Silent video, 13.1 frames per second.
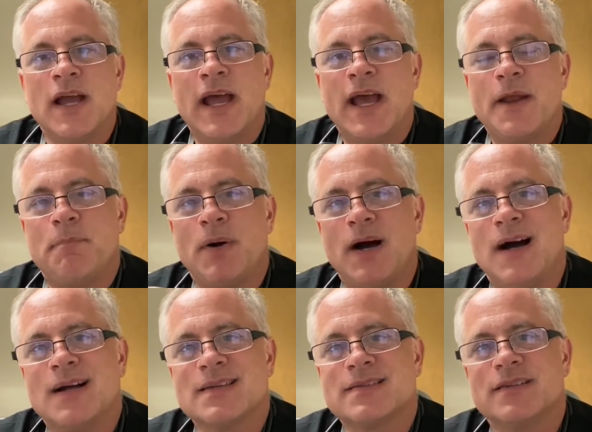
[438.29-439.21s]
had
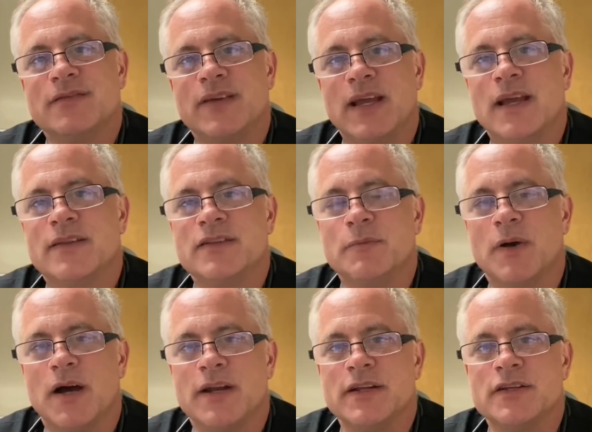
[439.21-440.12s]
positive
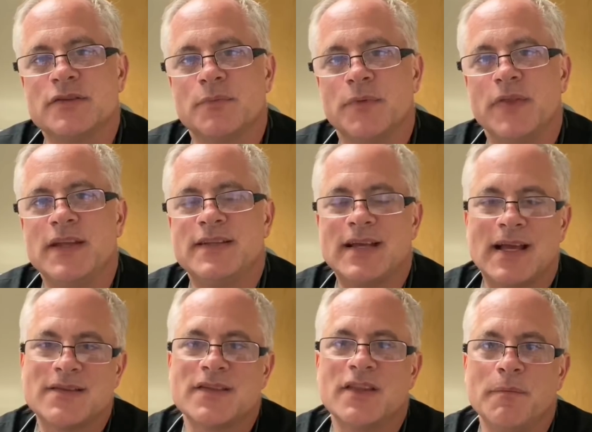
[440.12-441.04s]
antibodies when they
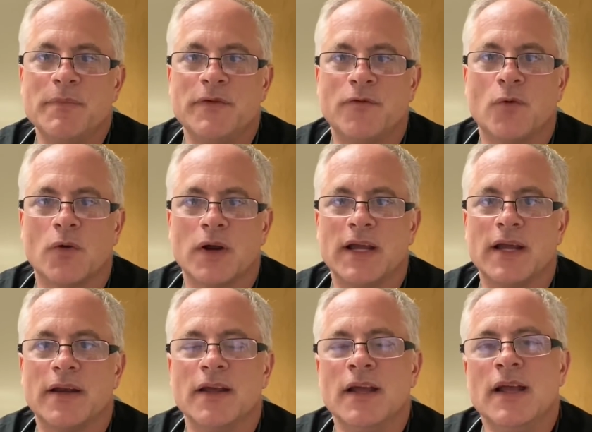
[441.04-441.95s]
tested them
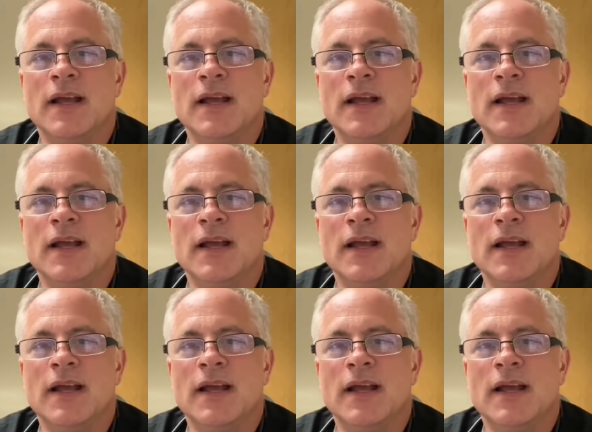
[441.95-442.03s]
beforehand.